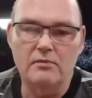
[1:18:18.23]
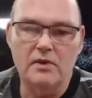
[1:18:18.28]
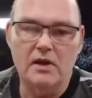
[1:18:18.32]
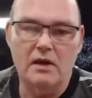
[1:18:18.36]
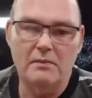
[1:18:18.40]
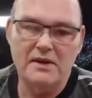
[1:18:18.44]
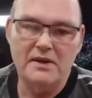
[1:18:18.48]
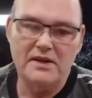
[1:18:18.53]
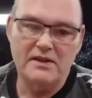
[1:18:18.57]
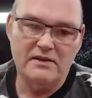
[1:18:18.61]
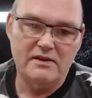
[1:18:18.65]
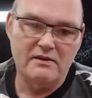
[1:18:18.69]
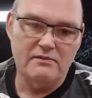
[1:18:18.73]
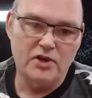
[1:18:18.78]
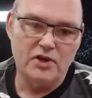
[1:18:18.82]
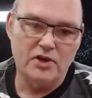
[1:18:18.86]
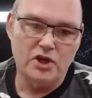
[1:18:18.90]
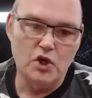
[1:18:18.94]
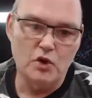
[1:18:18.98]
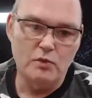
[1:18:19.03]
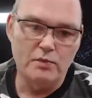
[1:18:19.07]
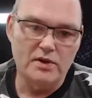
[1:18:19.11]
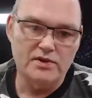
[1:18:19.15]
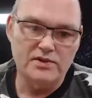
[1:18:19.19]
I mean,
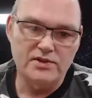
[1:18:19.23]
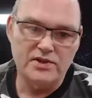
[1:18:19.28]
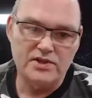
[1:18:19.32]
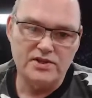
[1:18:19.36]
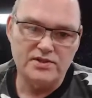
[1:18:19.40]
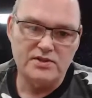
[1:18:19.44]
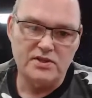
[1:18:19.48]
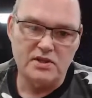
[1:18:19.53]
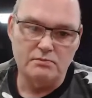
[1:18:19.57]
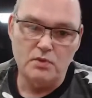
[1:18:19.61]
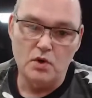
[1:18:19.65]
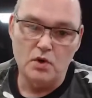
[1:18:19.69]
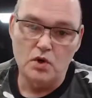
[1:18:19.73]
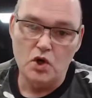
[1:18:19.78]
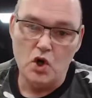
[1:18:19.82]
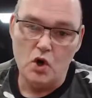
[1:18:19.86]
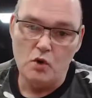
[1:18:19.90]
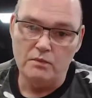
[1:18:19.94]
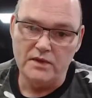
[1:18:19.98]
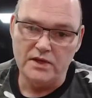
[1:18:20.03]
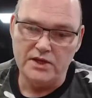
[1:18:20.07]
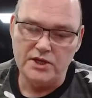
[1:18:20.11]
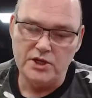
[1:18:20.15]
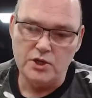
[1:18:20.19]
Cuba is more
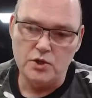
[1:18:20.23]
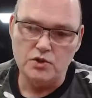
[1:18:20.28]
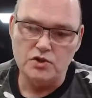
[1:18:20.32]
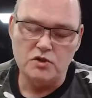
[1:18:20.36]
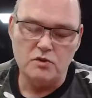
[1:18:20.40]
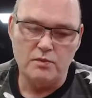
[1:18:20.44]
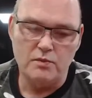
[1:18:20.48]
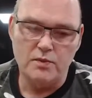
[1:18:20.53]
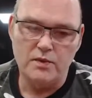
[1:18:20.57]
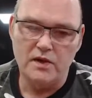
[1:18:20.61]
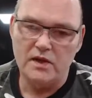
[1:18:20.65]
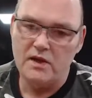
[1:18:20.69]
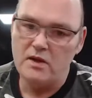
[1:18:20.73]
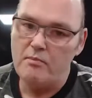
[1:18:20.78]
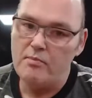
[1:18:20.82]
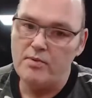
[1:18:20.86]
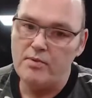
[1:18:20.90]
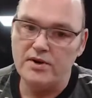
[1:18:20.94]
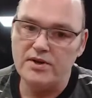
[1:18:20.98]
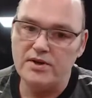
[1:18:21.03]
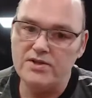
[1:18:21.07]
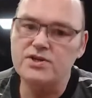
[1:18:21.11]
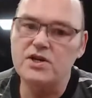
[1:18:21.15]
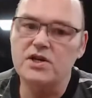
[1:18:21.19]
open than it used to be,
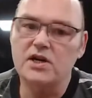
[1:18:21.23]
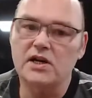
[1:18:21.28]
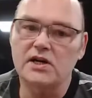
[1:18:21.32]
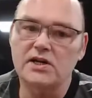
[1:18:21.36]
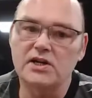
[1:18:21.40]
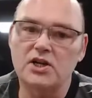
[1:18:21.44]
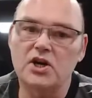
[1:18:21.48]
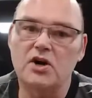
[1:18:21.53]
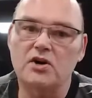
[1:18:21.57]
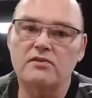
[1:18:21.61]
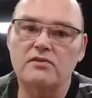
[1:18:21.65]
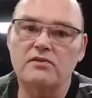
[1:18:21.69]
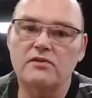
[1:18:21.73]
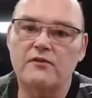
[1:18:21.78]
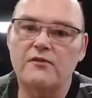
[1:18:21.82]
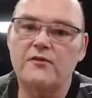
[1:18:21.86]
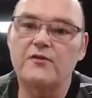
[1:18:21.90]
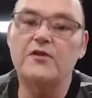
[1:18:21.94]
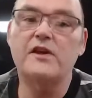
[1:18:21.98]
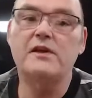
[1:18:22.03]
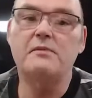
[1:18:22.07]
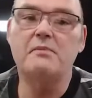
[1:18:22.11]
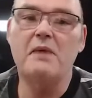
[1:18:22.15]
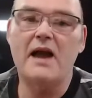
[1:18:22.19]
but it's certainly not
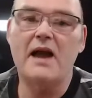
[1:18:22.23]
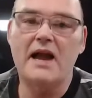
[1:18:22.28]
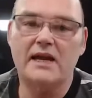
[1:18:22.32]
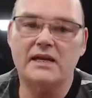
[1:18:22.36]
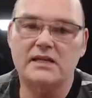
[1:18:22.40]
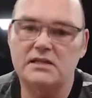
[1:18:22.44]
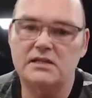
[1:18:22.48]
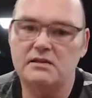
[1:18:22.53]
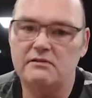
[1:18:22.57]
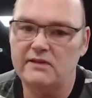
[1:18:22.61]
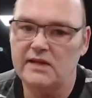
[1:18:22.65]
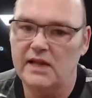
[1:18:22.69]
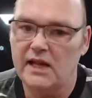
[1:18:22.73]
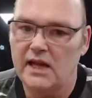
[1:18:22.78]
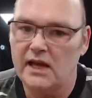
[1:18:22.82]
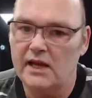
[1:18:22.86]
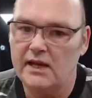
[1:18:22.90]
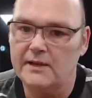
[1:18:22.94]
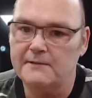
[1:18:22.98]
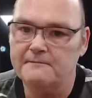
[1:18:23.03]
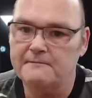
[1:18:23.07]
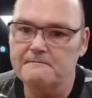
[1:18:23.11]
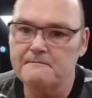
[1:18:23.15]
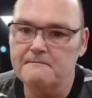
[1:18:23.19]
free market, if you
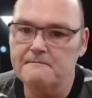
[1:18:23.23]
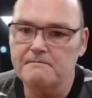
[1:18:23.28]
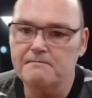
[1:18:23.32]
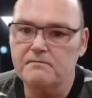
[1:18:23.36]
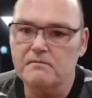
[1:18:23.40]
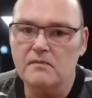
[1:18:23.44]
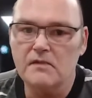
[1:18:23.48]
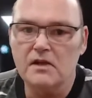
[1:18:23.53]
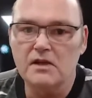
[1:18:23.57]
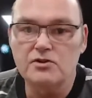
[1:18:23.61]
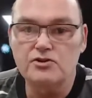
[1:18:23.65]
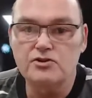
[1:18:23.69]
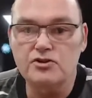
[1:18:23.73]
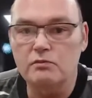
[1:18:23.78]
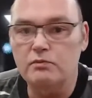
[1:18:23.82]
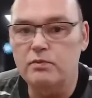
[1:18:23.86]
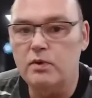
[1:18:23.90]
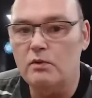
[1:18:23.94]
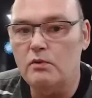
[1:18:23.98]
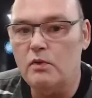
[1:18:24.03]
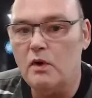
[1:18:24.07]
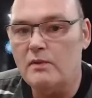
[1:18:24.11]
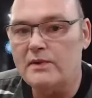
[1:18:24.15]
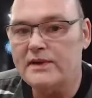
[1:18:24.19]
like. So,
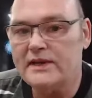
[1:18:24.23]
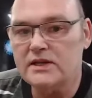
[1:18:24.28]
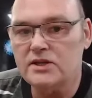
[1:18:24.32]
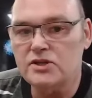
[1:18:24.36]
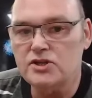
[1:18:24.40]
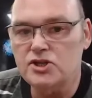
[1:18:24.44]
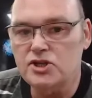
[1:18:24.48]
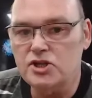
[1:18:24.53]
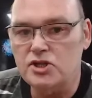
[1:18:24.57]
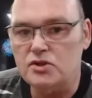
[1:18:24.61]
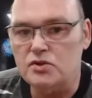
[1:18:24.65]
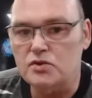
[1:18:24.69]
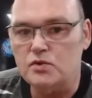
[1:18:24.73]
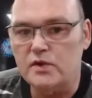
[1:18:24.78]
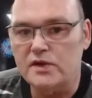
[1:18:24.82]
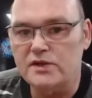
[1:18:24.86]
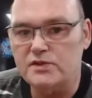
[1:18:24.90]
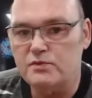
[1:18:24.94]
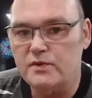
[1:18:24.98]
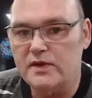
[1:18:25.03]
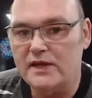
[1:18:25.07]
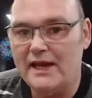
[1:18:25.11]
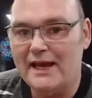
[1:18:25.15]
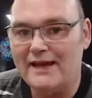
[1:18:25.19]
but what we can do
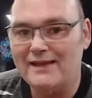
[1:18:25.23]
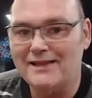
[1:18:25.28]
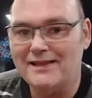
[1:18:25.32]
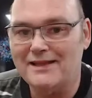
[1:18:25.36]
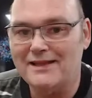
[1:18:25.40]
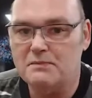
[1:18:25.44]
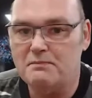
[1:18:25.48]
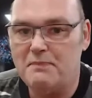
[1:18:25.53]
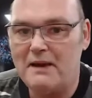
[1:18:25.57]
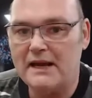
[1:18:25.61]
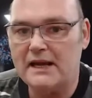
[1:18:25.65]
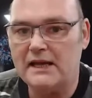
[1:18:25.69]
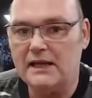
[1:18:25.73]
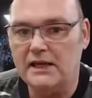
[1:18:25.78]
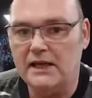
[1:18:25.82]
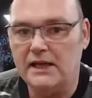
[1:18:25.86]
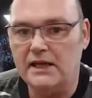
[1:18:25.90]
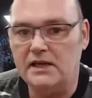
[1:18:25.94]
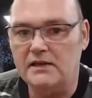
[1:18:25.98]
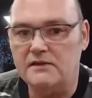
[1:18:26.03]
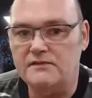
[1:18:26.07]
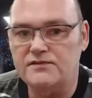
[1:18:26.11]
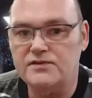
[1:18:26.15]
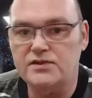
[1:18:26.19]
is we get the tobacco
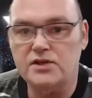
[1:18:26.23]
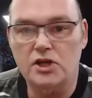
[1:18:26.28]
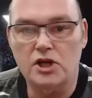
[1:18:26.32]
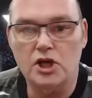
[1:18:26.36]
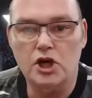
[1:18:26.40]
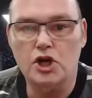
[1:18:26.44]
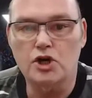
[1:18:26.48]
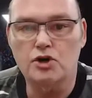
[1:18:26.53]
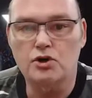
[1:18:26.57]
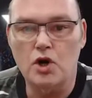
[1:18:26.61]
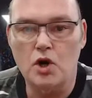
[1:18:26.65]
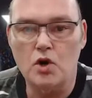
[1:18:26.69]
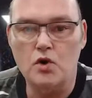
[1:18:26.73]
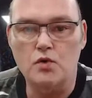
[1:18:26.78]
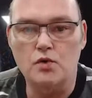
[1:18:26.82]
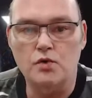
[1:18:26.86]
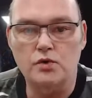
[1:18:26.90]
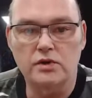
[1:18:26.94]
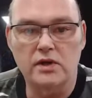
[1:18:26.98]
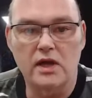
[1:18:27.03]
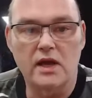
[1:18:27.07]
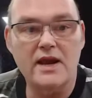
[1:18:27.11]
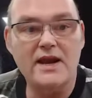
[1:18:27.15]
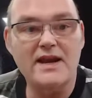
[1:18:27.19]
leaves that are
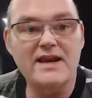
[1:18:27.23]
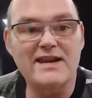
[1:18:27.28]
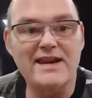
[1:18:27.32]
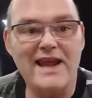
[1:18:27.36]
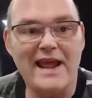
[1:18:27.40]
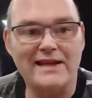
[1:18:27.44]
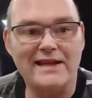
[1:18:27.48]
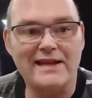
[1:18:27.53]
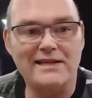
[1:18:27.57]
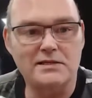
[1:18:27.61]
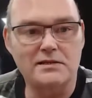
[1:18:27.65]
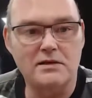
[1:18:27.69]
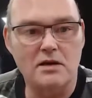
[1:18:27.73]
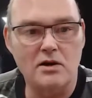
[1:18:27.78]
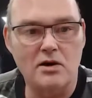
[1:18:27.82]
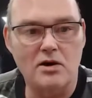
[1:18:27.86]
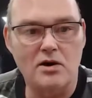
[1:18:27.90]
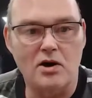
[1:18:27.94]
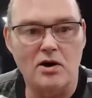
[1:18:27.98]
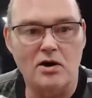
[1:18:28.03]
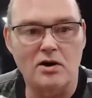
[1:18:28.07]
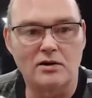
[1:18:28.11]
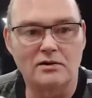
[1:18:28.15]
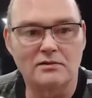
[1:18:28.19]
grown next
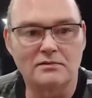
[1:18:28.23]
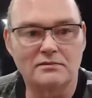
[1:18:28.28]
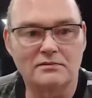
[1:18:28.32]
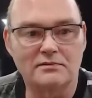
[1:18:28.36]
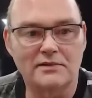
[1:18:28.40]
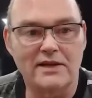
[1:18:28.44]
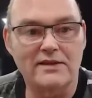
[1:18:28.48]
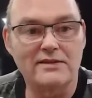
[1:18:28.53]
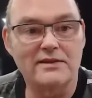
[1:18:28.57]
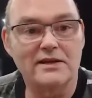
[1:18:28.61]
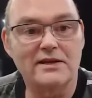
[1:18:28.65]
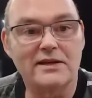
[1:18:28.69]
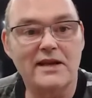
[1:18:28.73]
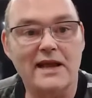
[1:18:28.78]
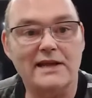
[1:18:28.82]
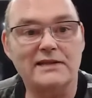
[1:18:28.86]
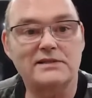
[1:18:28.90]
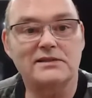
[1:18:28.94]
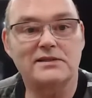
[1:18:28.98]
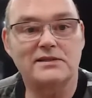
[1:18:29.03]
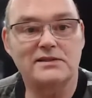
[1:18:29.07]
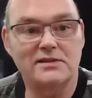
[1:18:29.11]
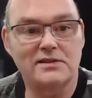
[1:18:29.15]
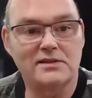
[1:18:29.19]
door, in the
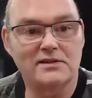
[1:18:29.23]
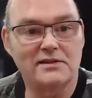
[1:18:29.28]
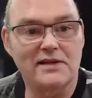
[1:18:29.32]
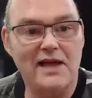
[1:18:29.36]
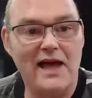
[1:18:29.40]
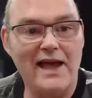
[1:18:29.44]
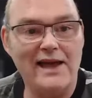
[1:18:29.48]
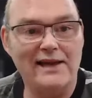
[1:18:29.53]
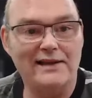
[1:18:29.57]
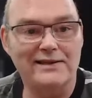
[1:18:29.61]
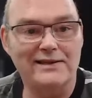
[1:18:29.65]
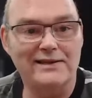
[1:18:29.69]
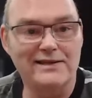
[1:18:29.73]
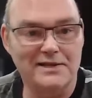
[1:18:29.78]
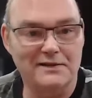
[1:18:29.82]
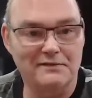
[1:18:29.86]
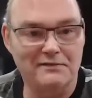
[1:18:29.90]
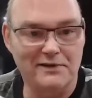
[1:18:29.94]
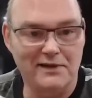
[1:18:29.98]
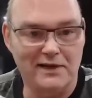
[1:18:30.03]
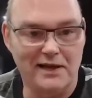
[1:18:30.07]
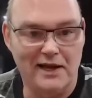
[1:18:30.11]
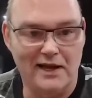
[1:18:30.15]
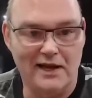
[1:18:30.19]
next island,
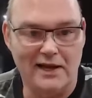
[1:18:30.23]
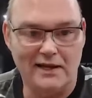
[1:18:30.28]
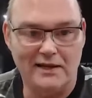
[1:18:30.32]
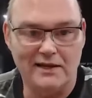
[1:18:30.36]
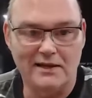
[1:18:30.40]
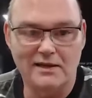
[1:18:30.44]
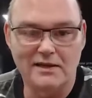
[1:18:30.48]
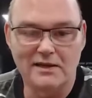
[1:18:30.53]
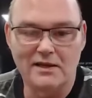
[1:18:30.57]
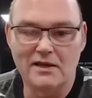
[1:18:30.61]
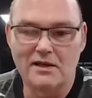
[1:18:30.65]
if you like.